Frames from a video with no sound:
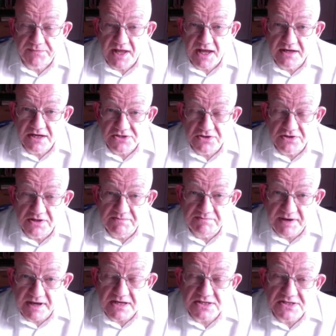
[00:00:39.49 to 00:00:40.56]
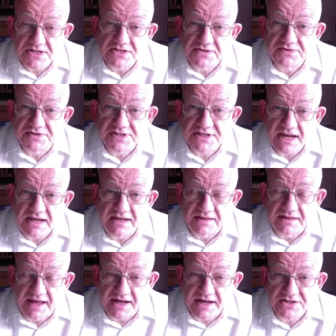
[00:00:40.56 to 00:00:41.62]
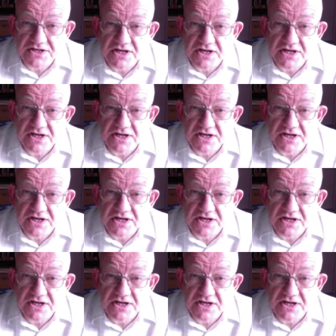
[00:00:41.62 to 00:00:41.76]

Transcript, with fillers: And it's on the basis of saying that